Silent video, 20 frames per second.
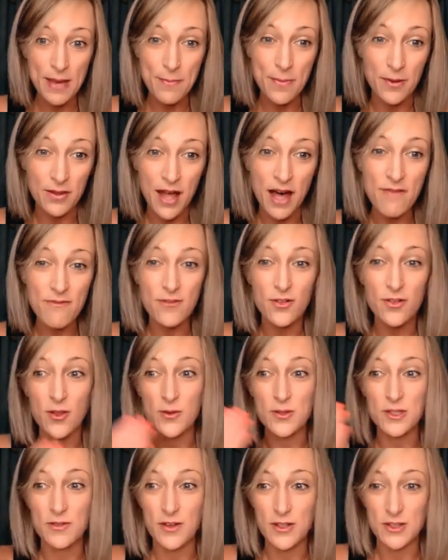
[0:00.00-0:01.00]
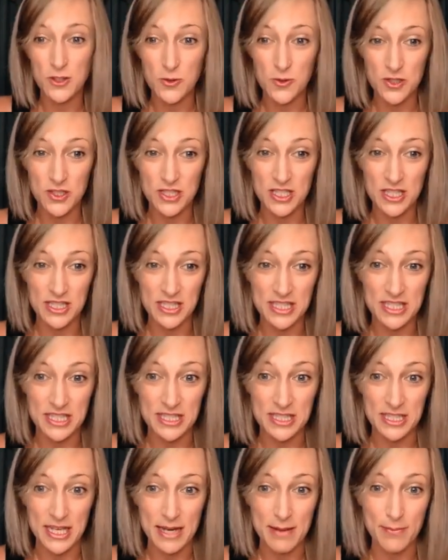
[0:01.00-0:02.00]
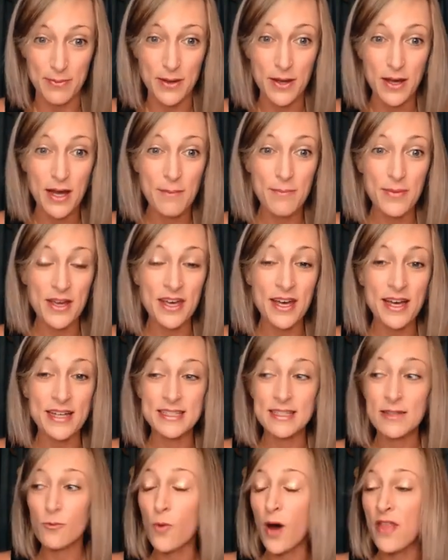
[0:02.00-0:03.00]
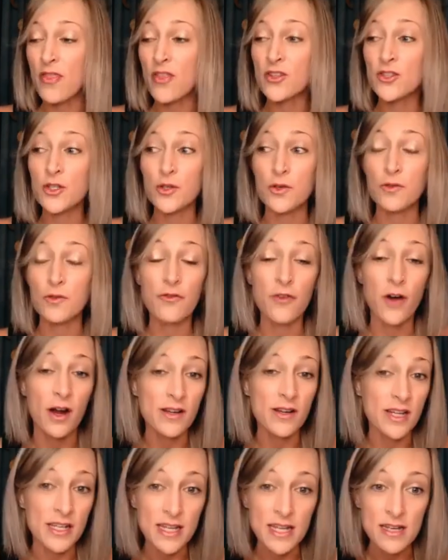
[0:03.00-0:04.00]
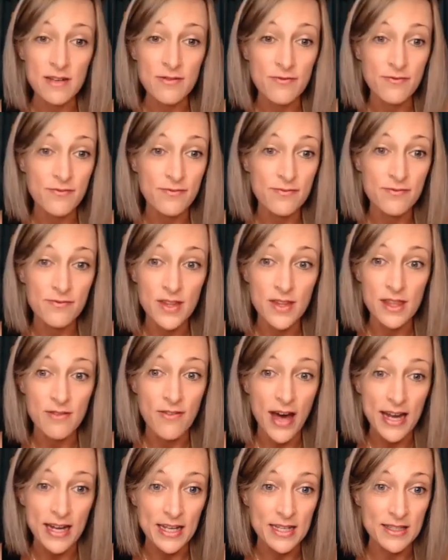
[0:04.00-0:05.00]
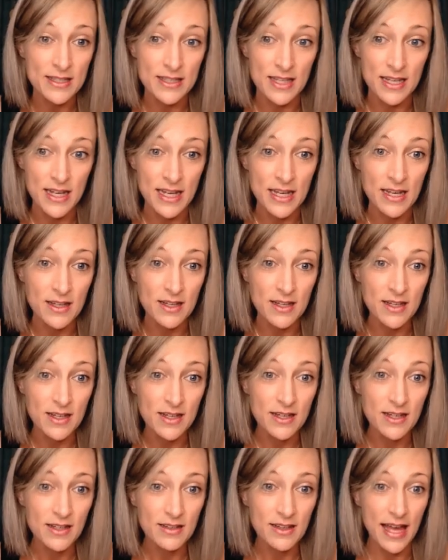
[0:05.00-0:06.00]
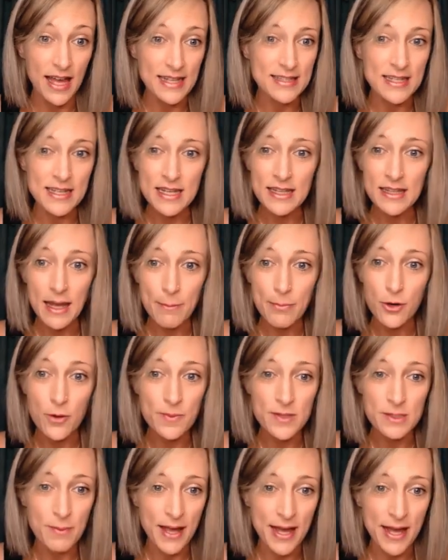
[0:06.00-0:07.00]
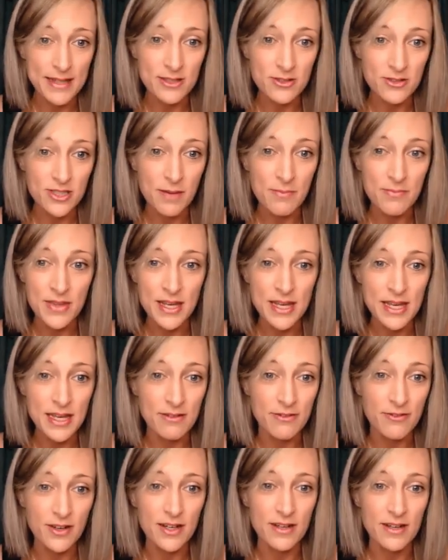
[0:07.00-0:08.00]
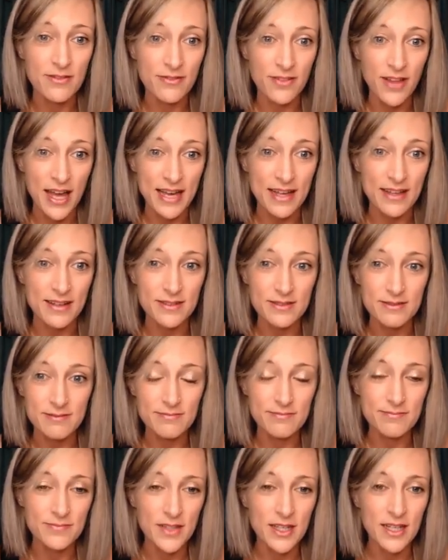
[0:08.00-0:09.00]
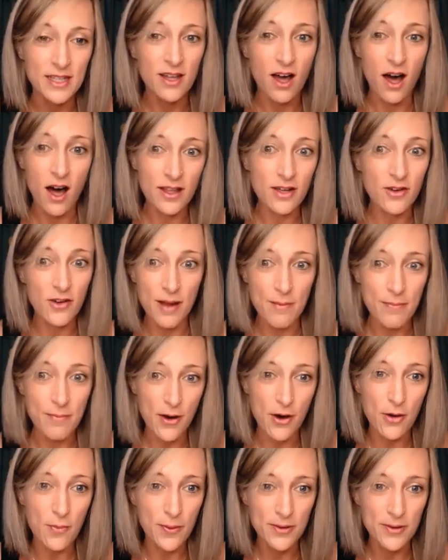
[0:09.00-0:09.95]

people up for those of us who are still asleep. Because the dude farted in the Vatican City. Like, didn't he like poop his pants or something in front of like the hologram Pope?